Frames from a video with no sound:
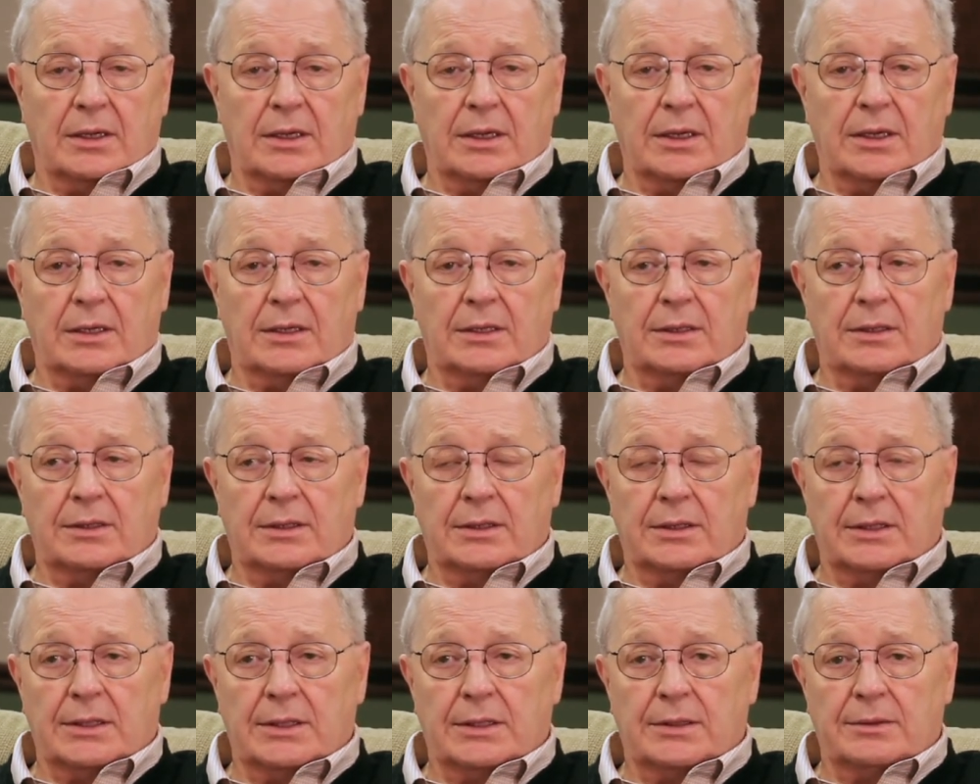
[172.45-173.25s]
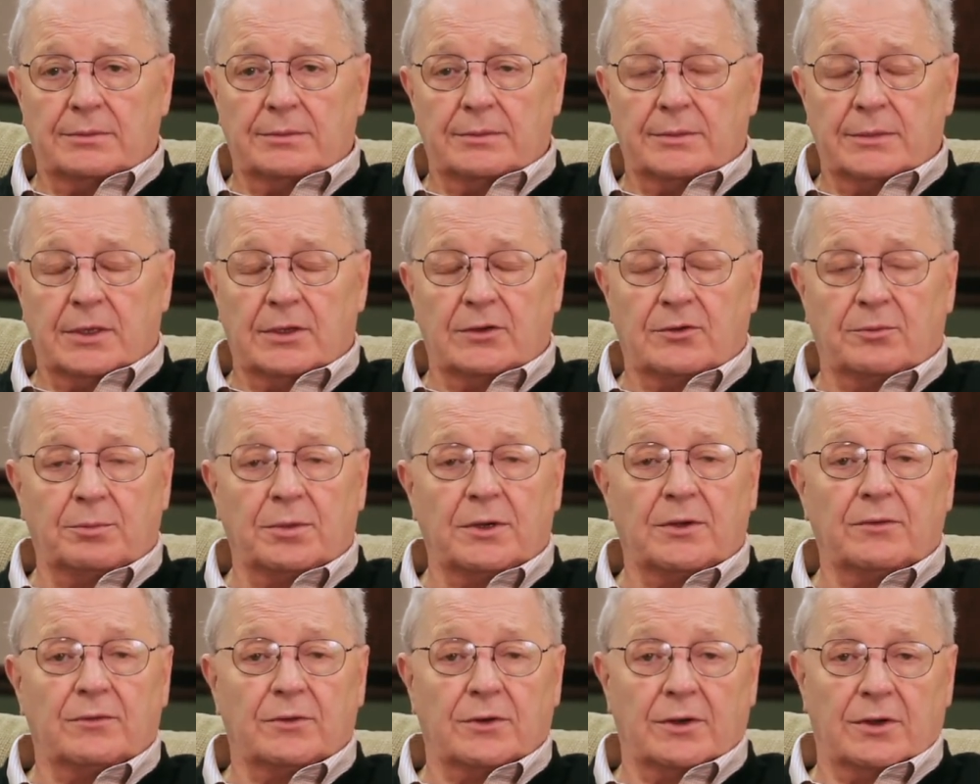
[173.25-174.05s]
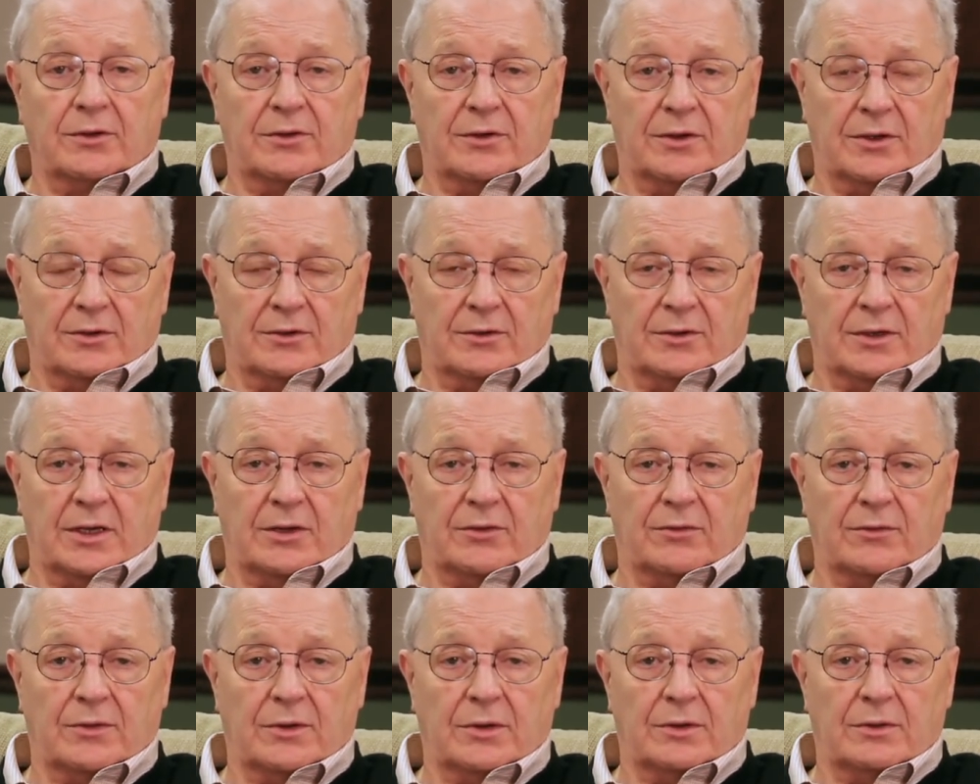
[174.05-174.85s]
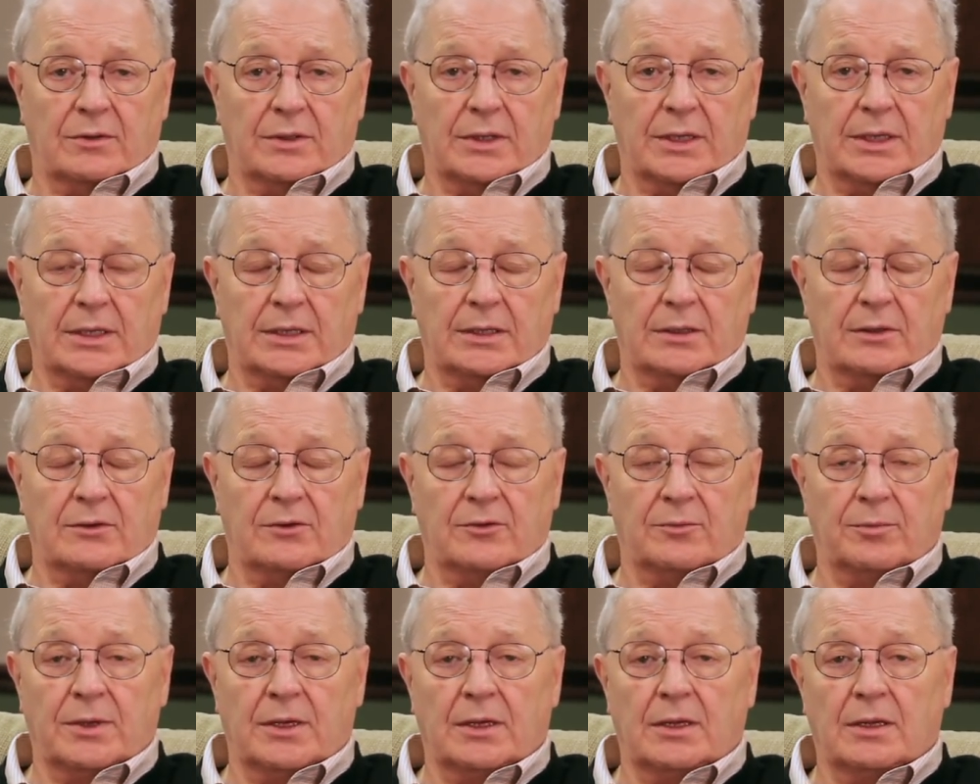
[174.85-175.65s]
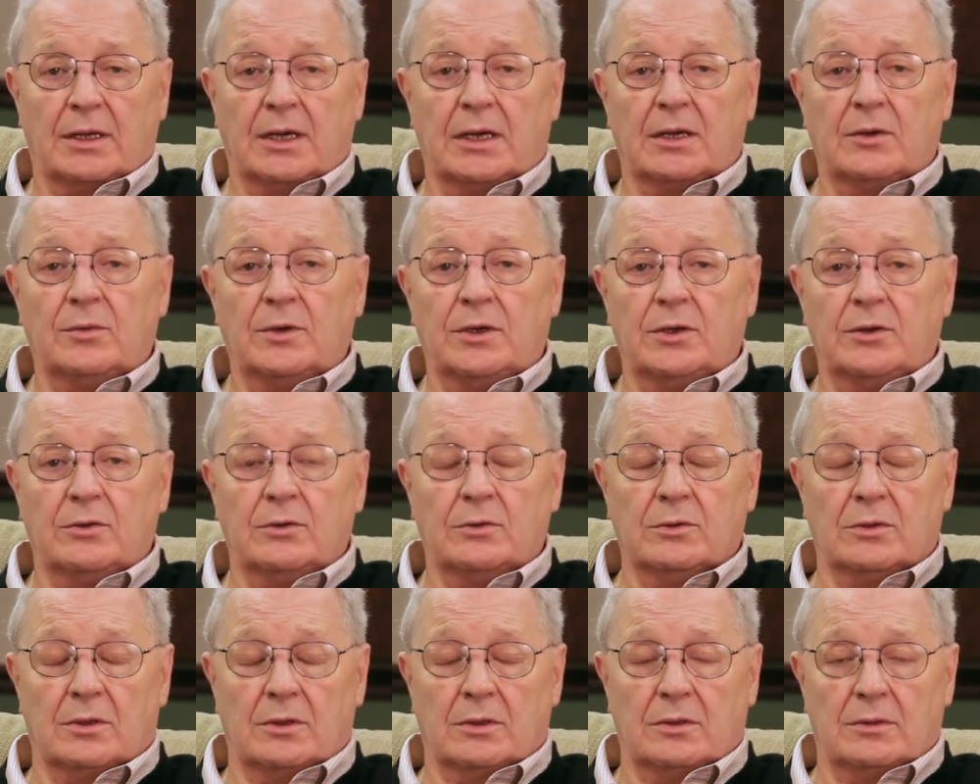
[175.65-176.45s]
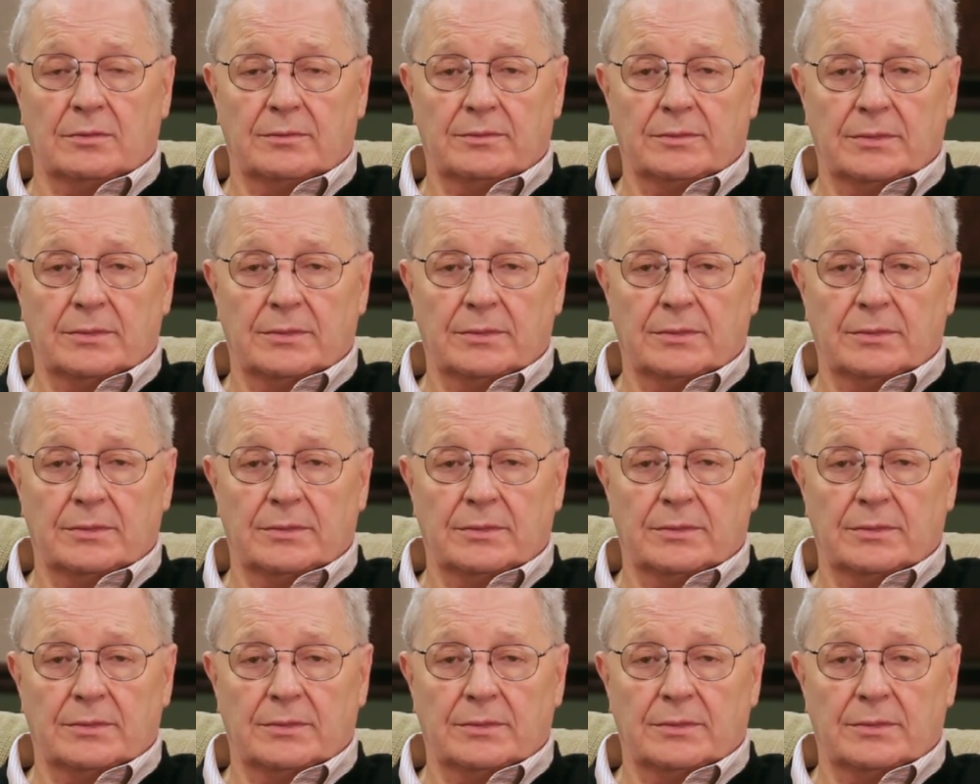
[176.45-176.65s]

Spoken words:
And it's been very successful, and there's been a lot of renewal.